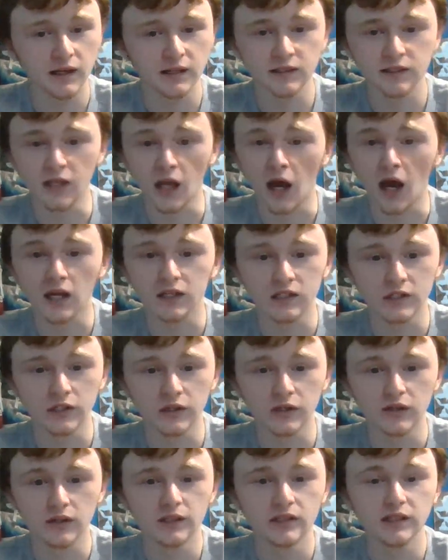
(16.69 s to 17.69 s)
not
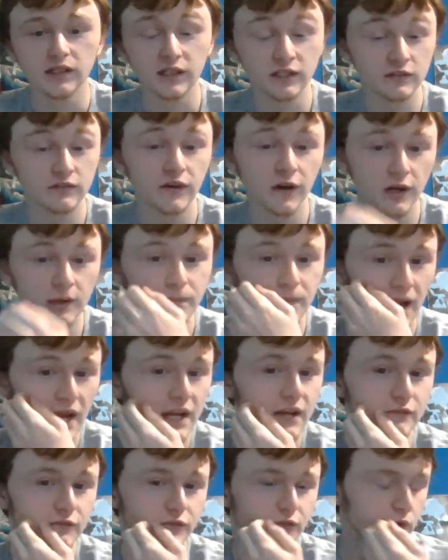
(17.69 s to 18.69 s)
good. It's very
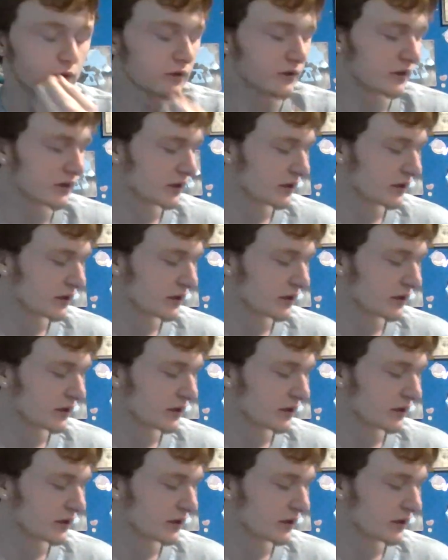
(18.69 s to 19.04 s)
painful.